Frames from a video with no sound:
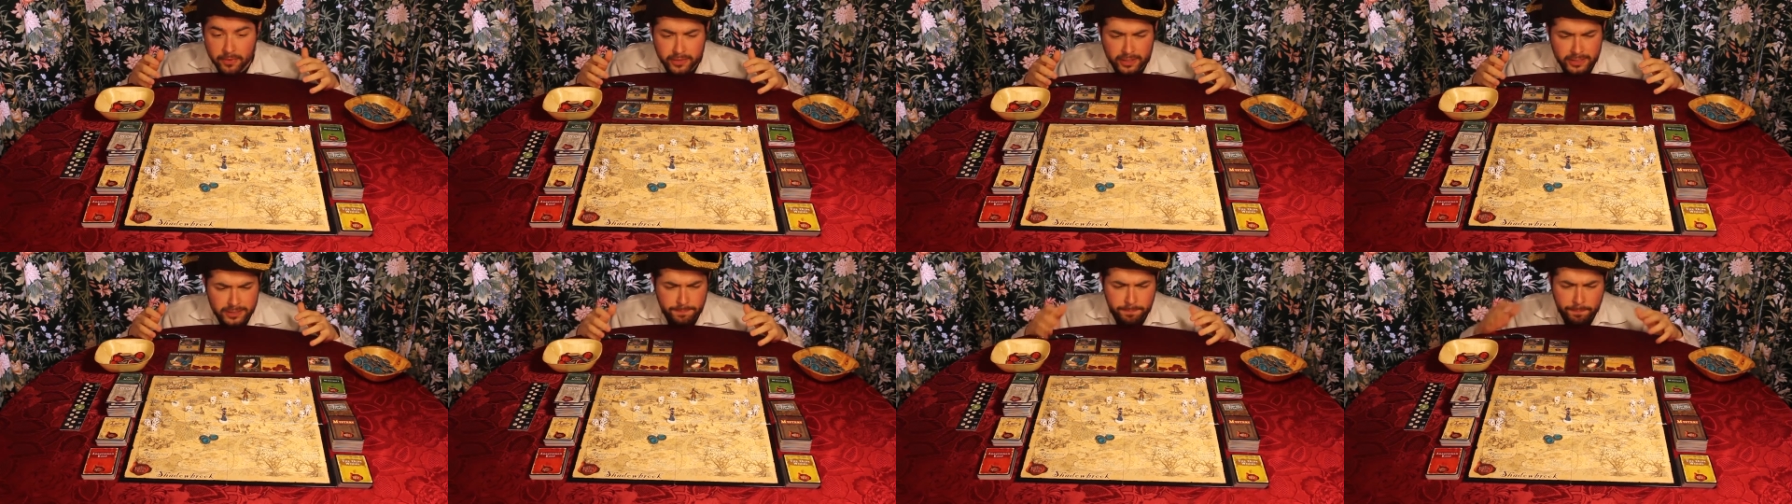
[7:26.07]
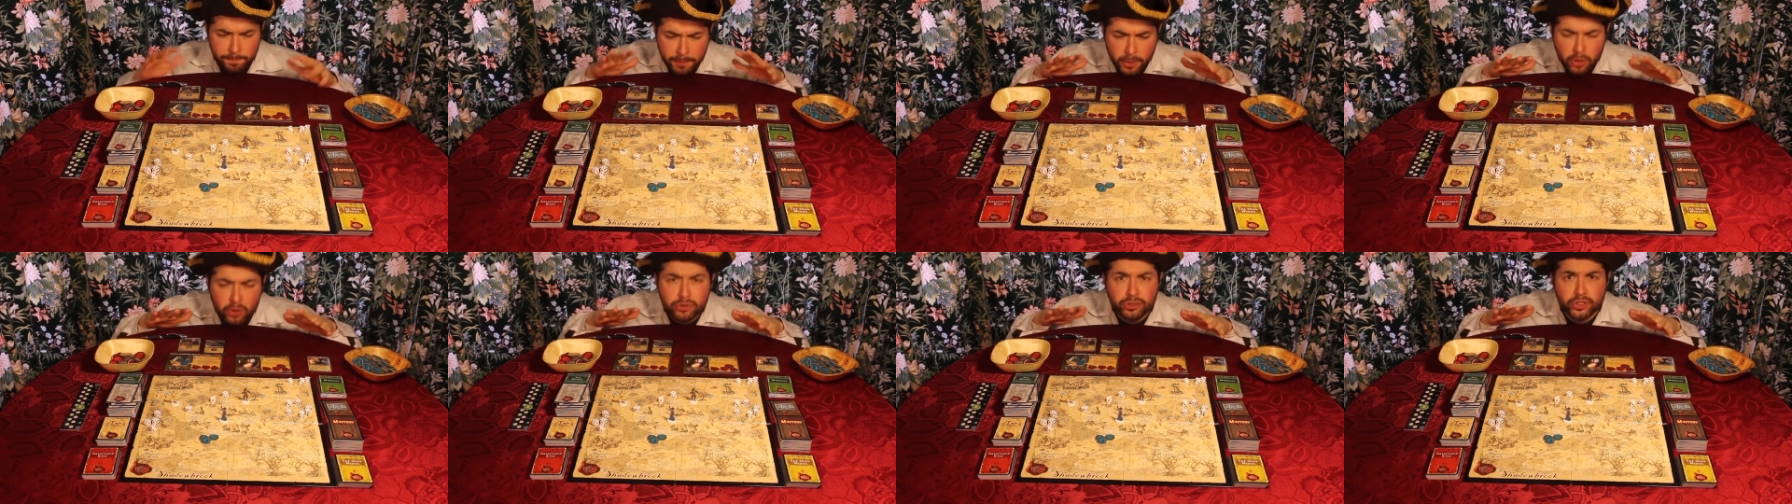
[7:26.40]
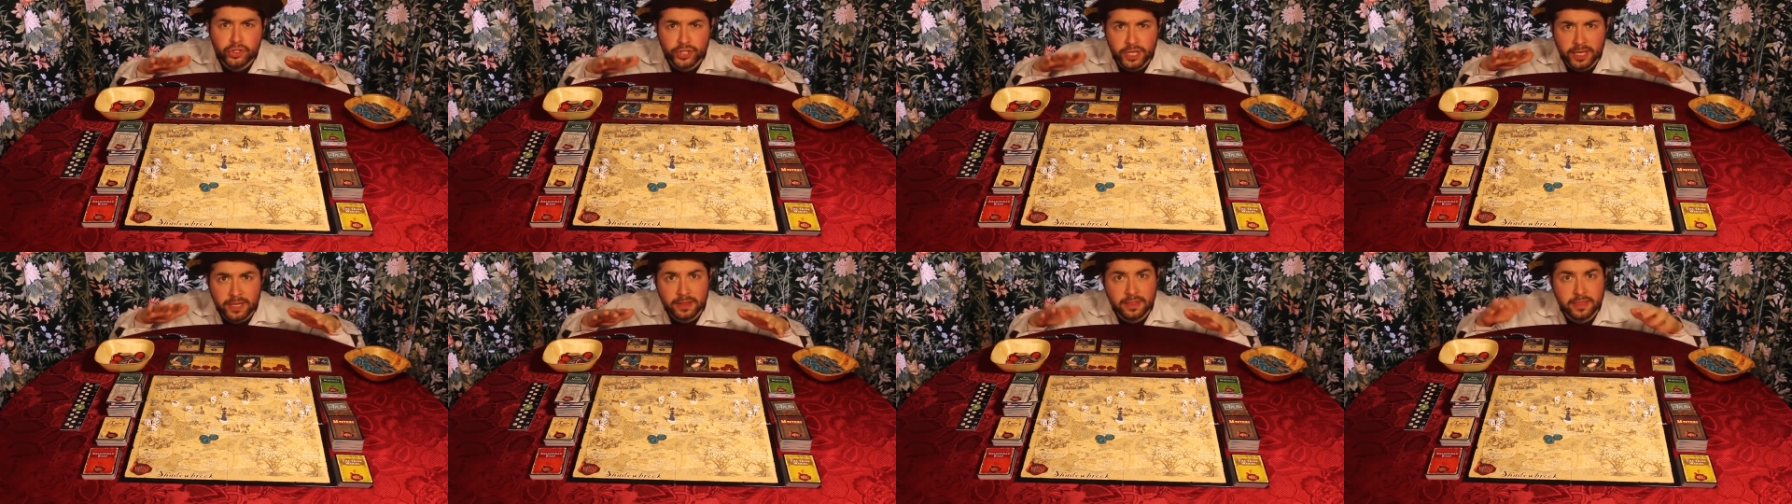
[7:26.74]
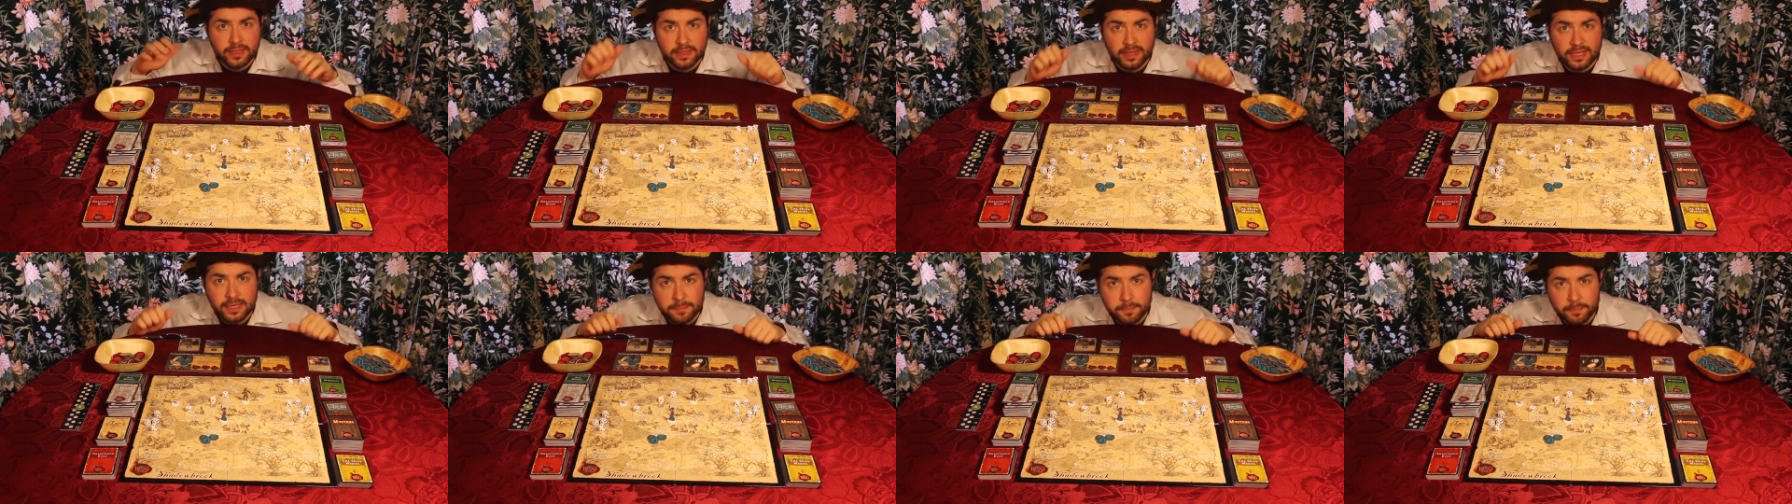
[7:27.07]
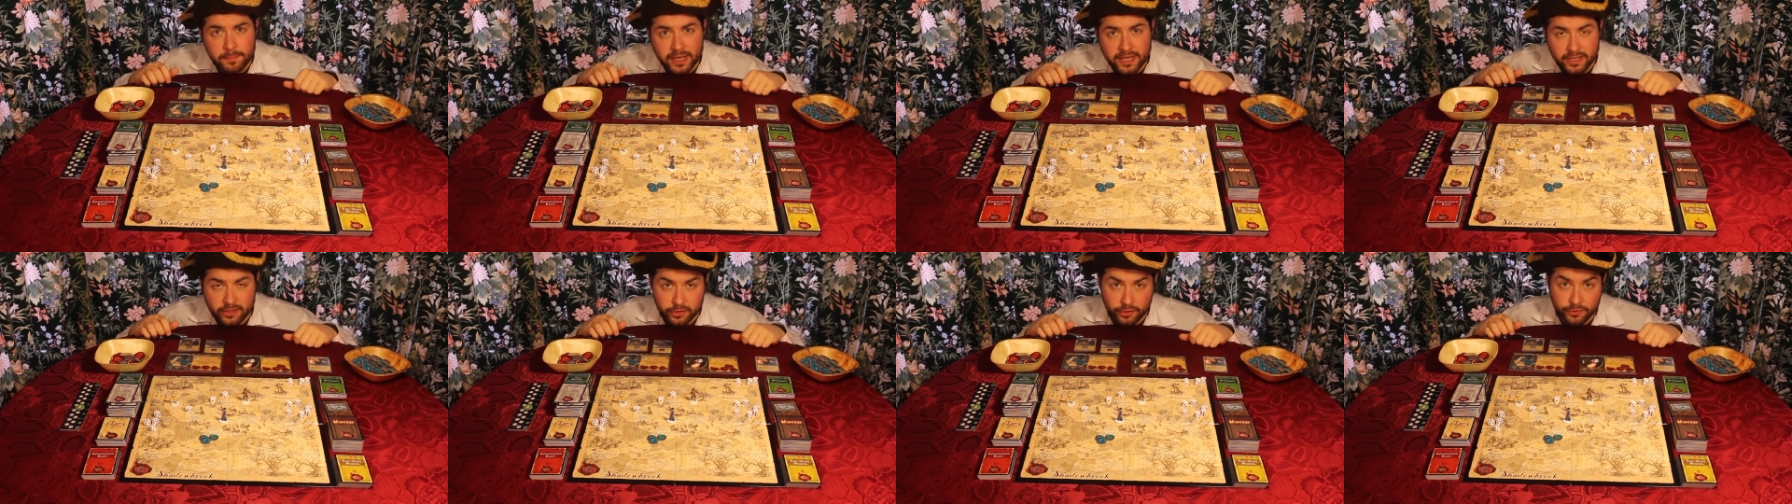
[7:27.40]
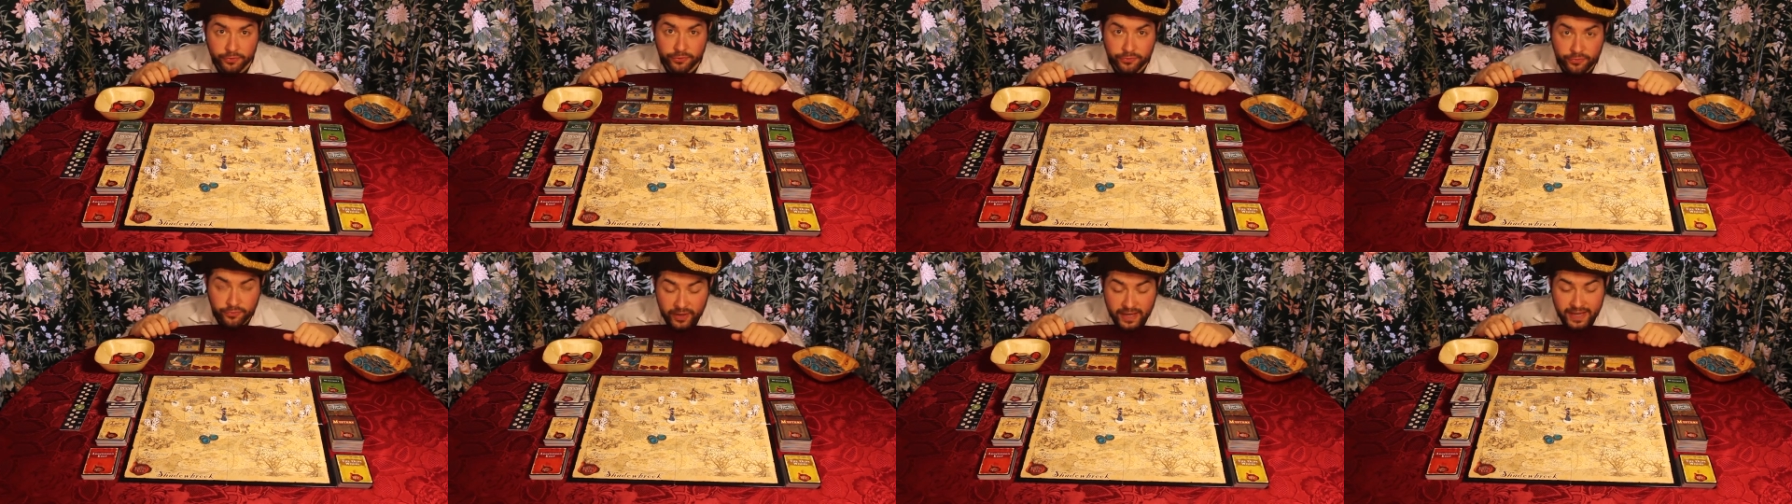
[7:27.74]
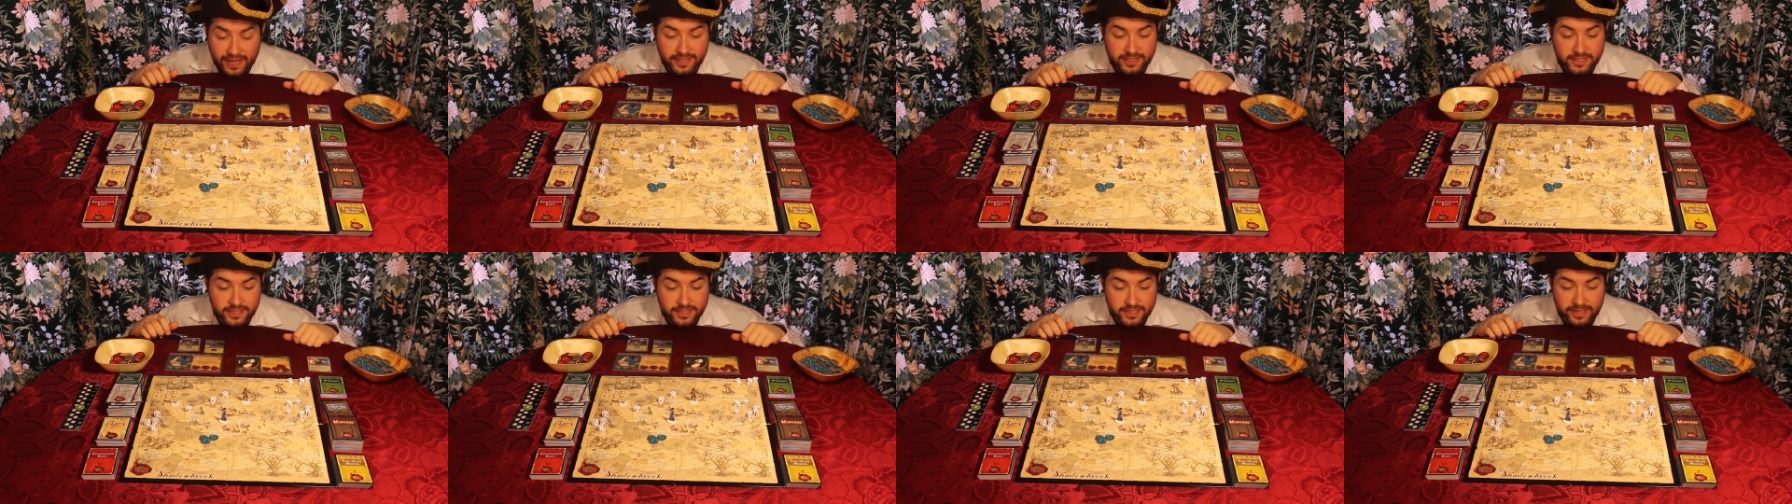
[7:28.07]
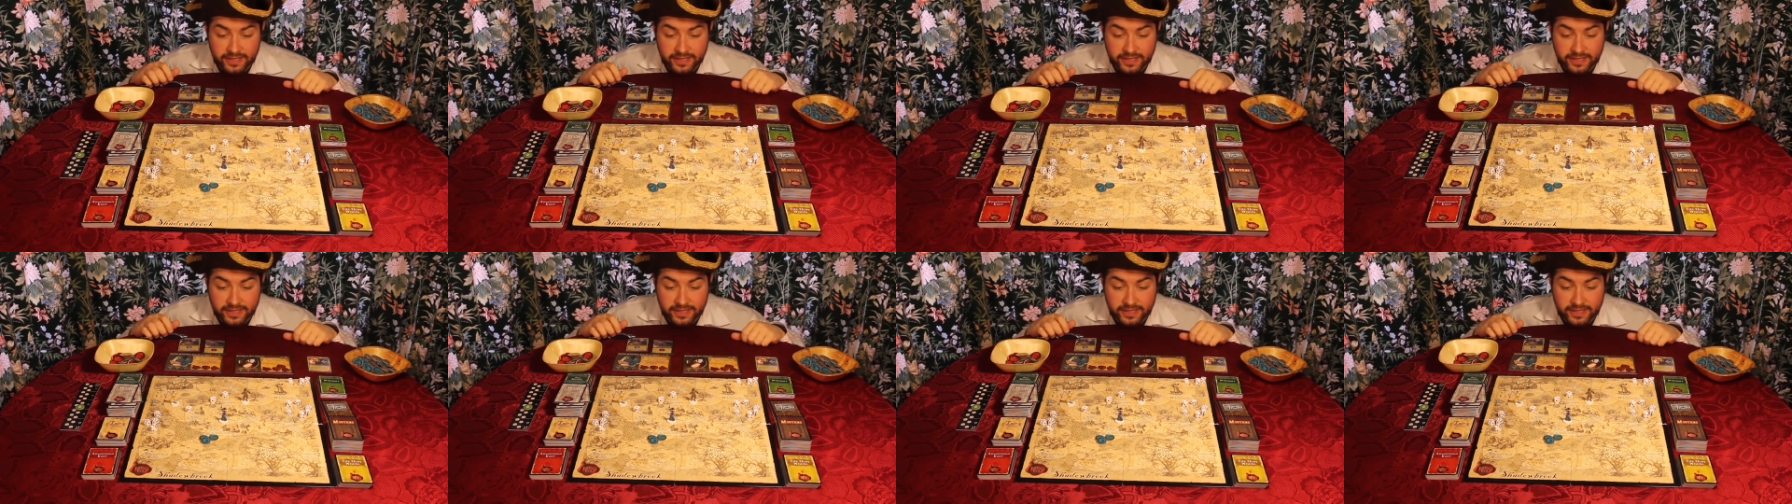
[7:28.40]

that's pushing theme in your face